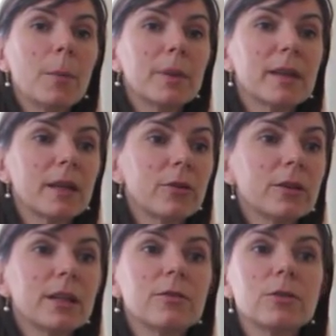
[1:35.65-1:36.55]
but they
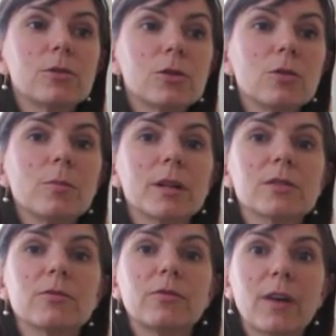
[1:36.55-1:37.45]
don't give you too
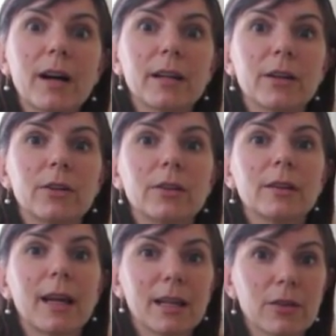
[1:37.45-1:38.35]
much fire
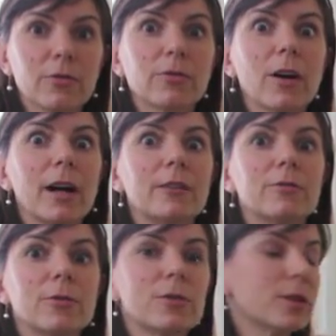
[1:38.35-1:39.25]
like the fried
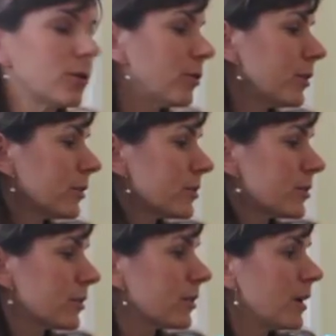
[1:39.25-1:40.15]
foods and oils
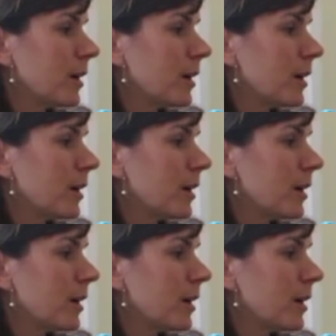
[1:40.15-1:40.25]
do.